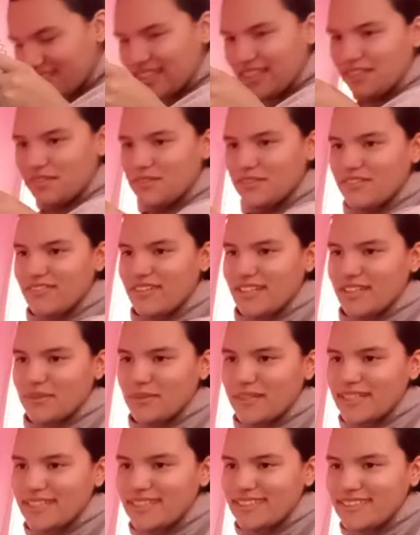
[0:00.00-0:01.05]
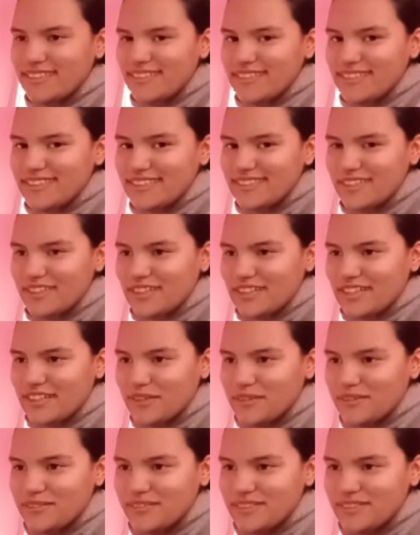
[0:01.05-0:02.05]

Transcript: Can you do the regular way so I can know?